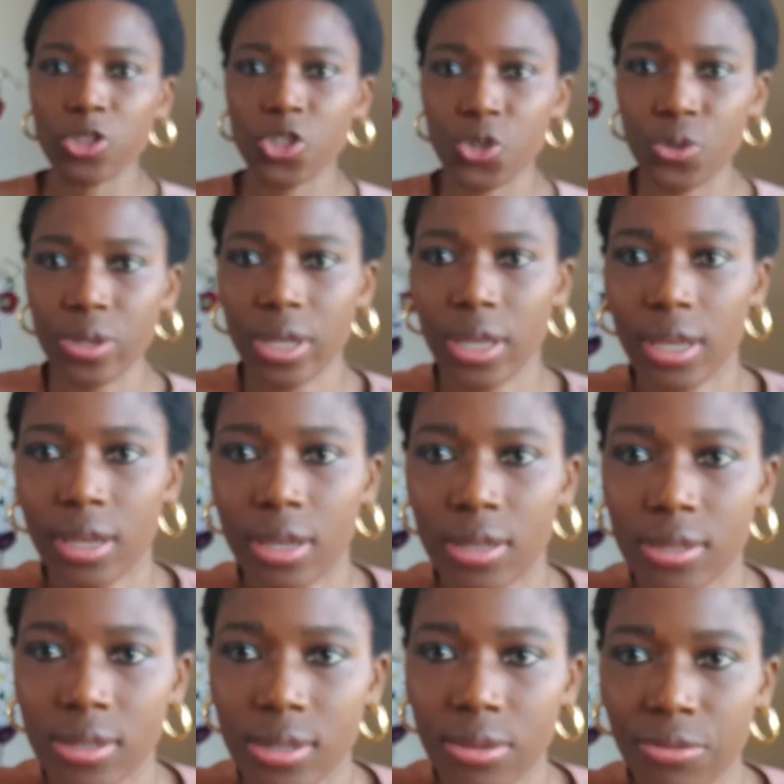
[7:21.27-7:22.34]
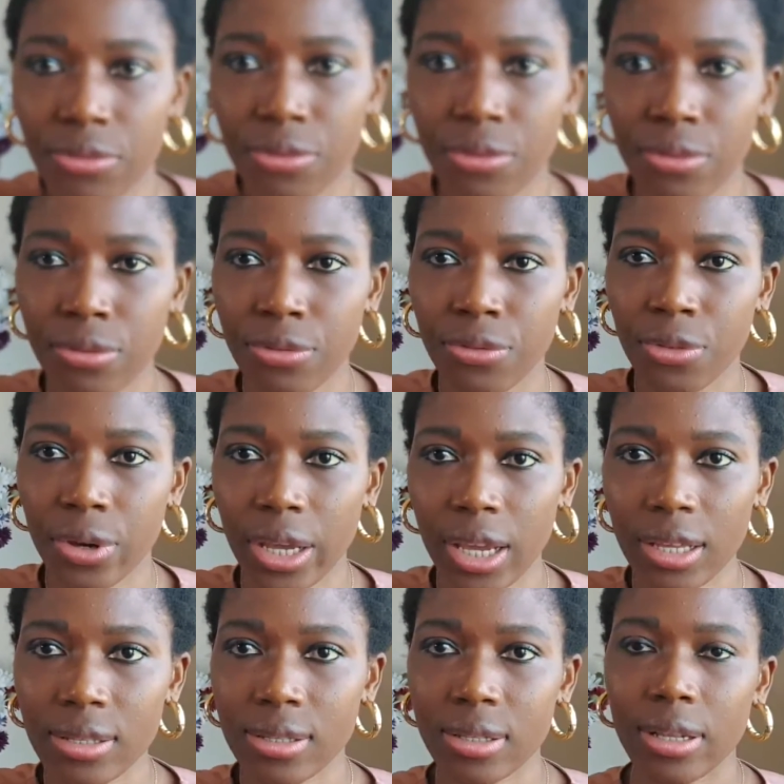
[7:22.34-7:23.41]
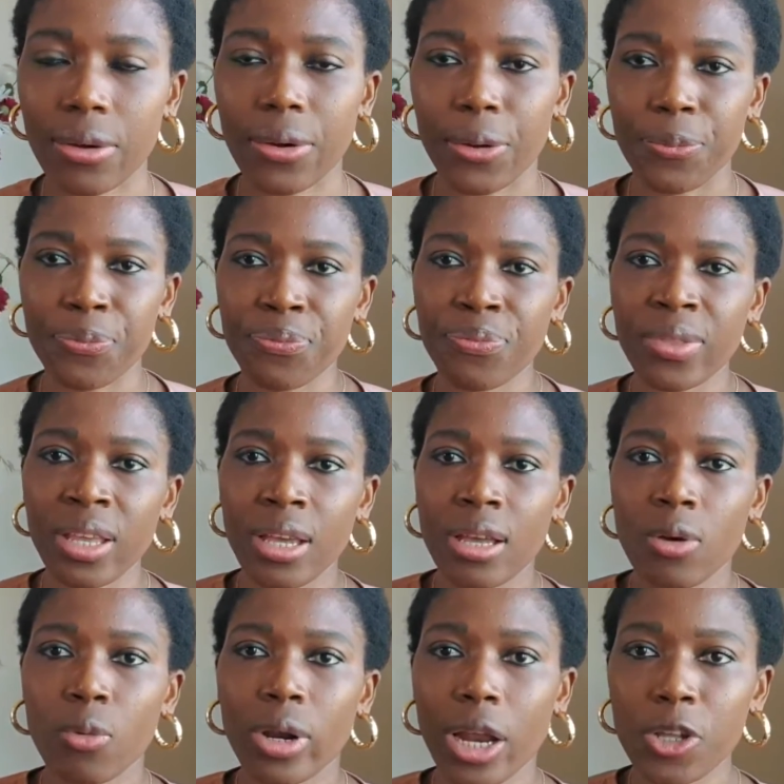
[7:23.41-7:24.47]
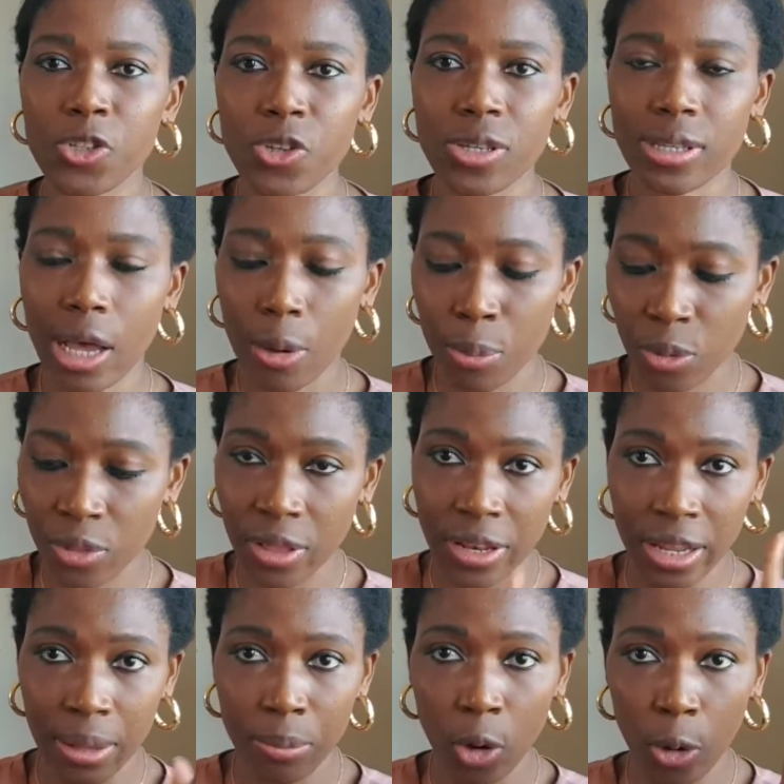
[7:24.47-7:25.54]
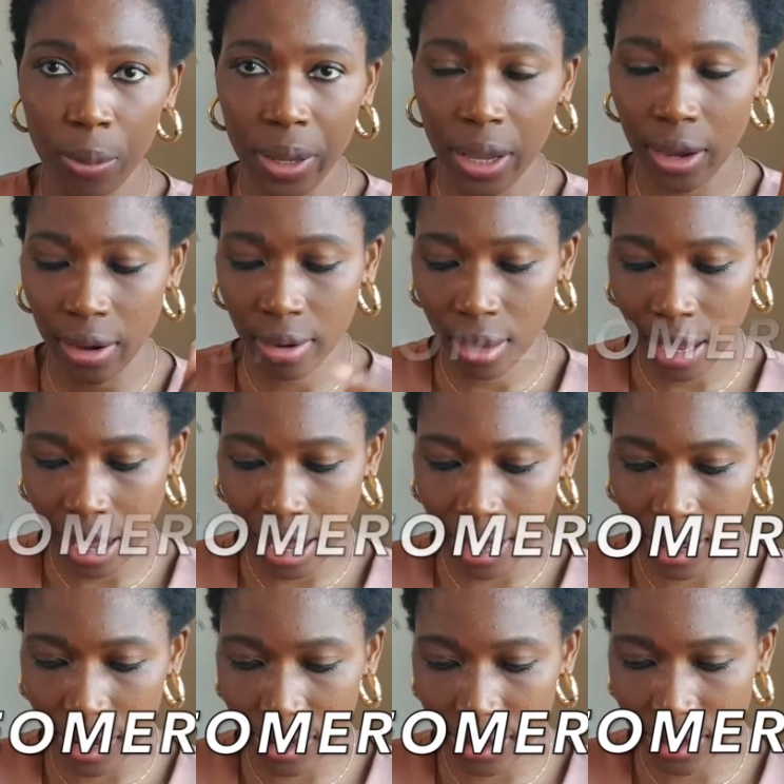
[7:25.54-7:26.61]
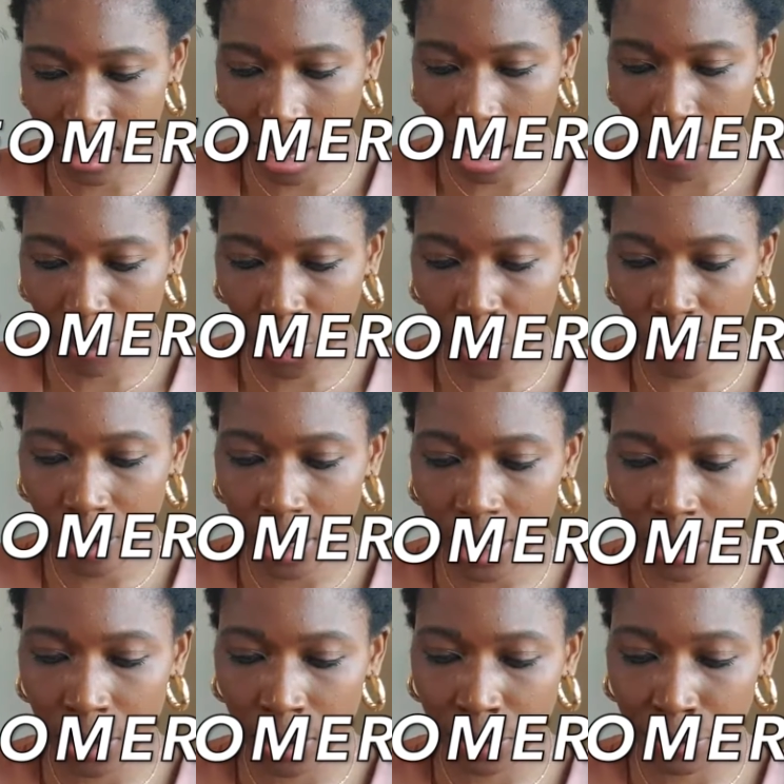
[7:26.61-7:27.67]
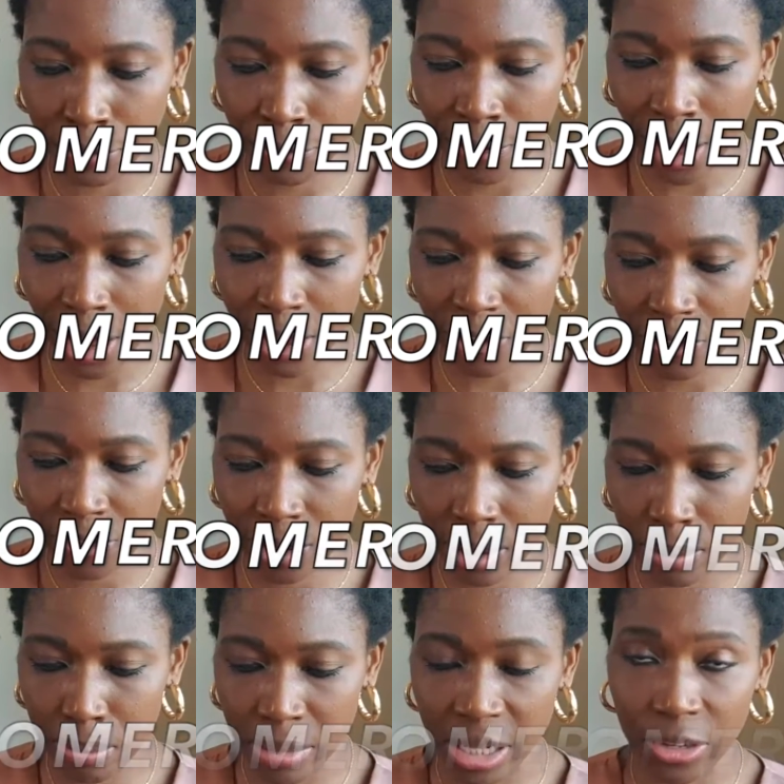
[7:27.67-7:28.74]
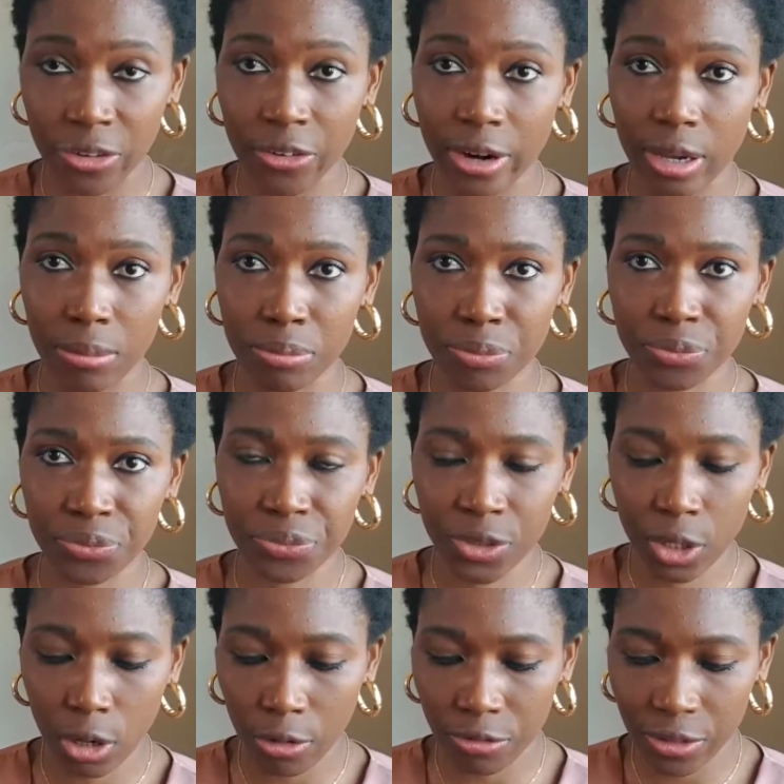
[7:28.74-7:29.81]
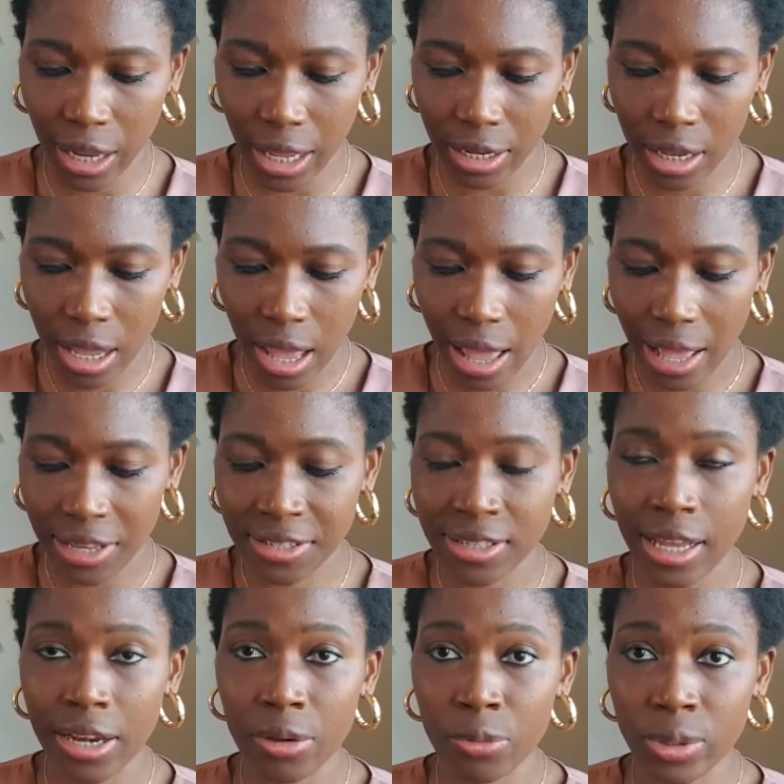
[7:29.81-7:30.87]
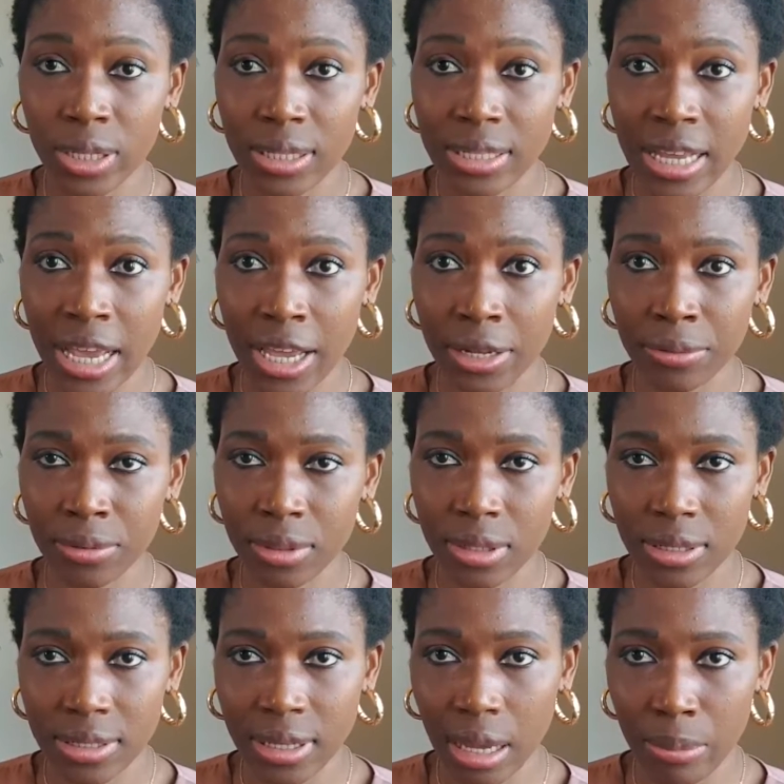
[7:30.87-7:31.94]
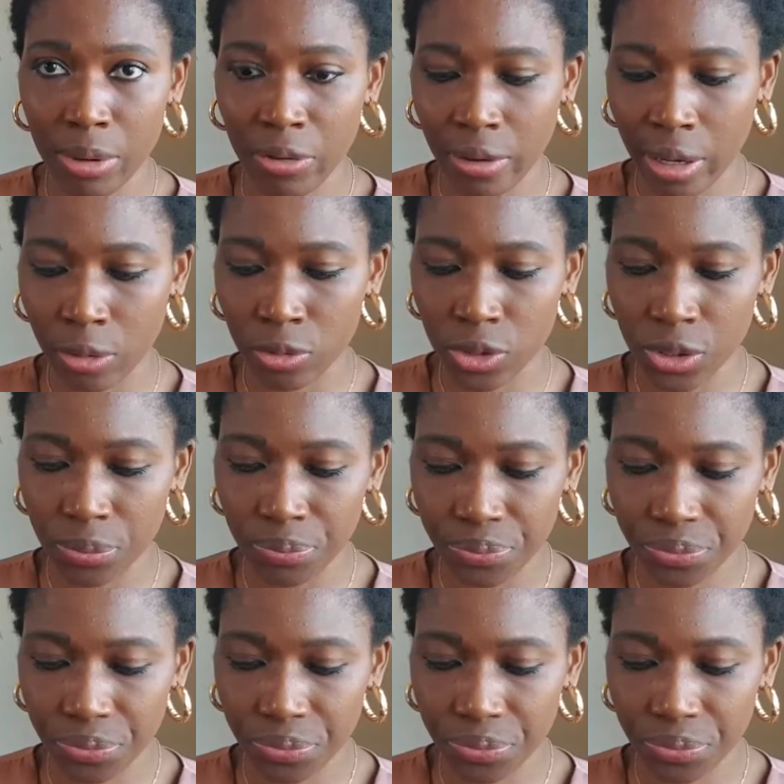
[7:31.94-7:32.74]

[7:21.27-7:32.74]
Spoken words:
do is focus. There we go. What I'll do is I'll put the name up here, and I'm currently on the 5 milligram of that. I started with a 10 this time around,